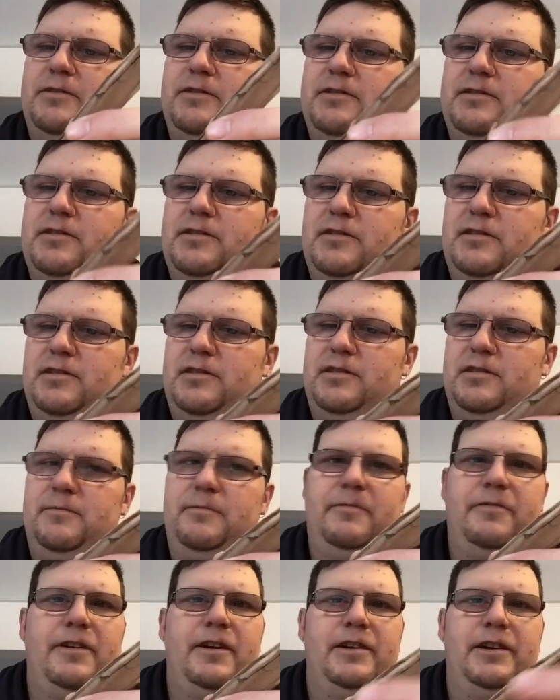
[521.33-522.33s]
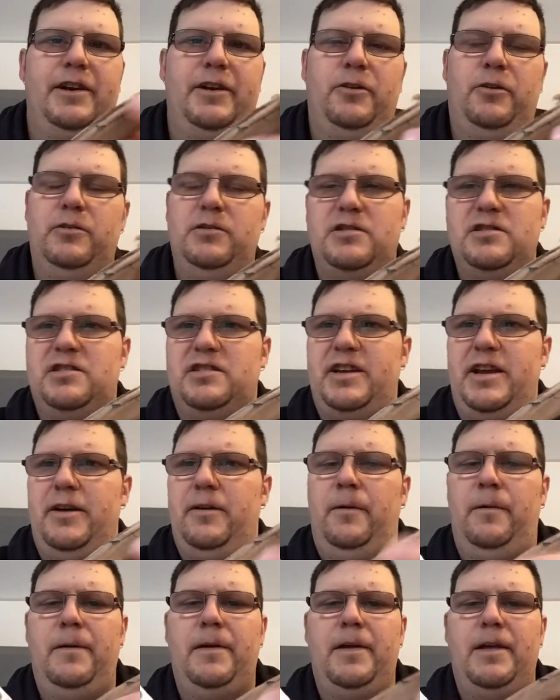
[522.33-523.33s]
This is some fairly old
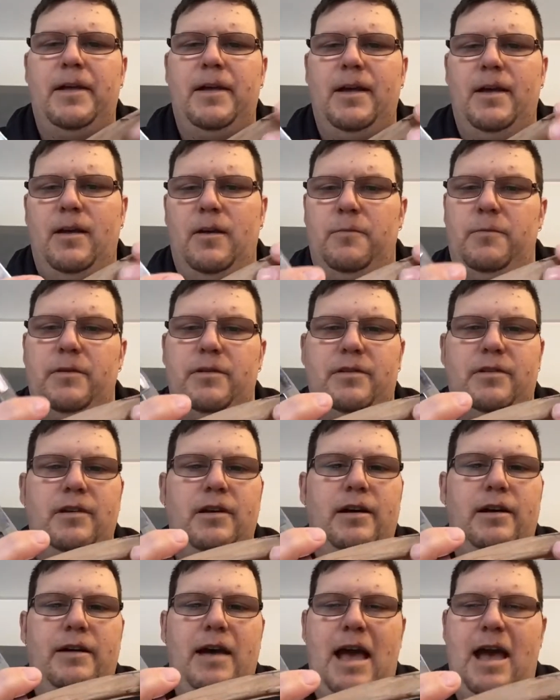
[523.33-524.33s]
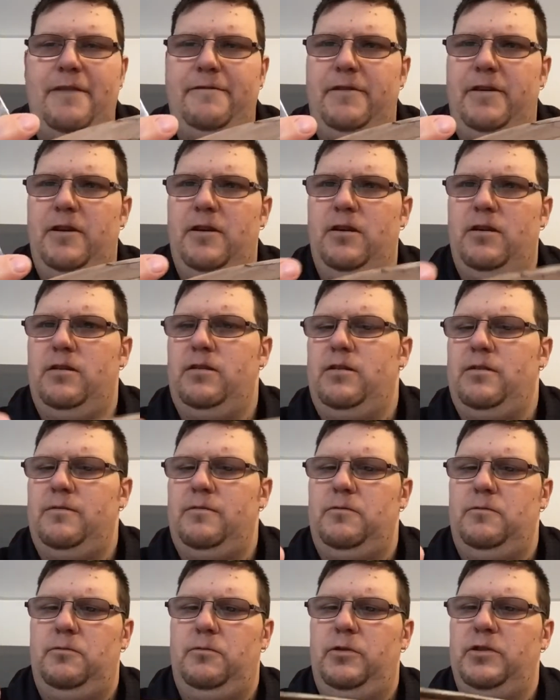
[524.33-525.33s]
steel with uh, heavier
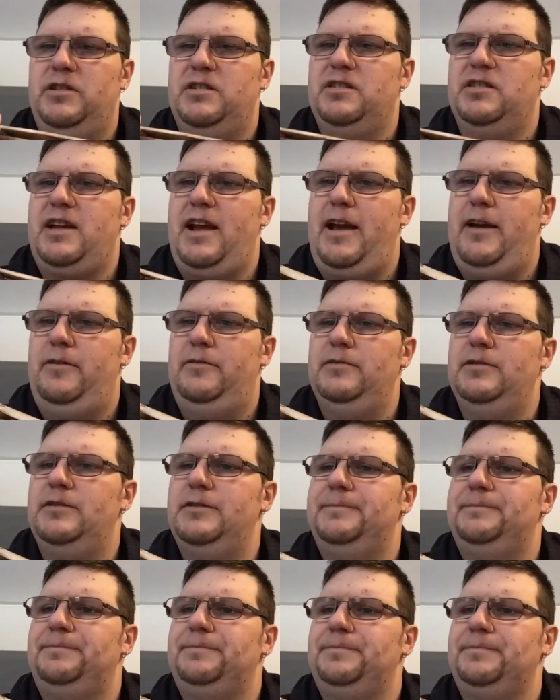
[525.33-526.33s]
wood scales.